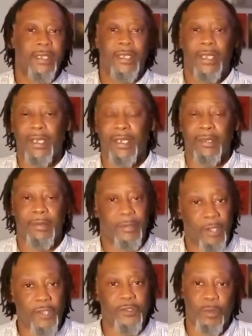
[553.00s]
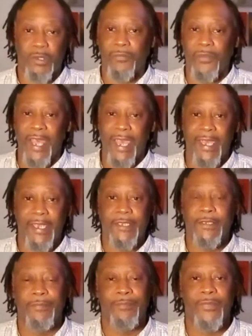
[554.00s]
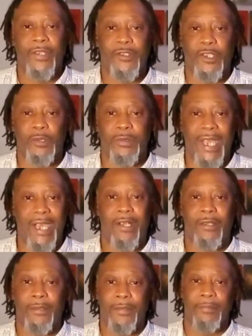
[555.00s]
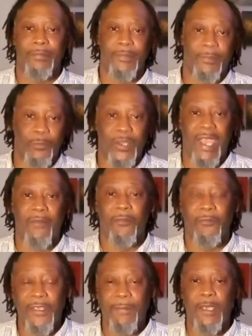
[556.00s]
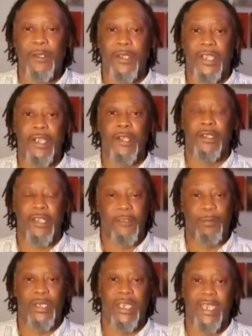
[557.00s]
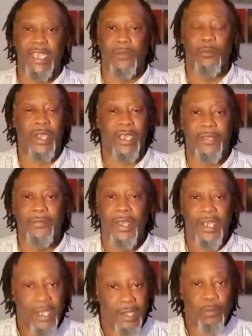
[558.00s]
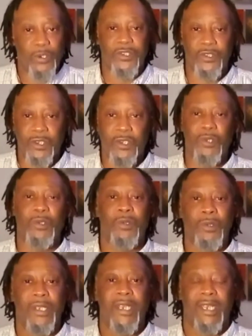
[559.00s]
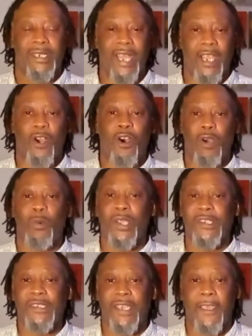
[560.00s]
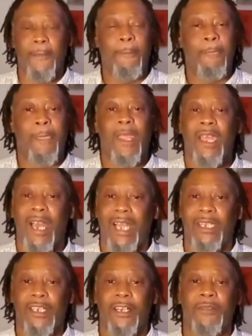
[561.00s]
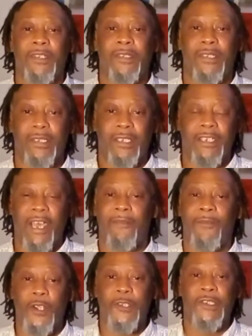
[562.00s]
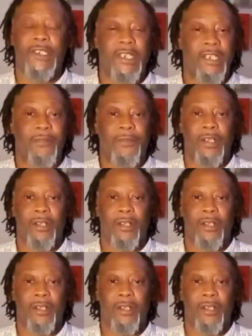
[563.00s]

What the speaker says: and also on the Flash. So now we have a female character that's playing Heat Wave, which is cool. Like I always say, I love the diversity of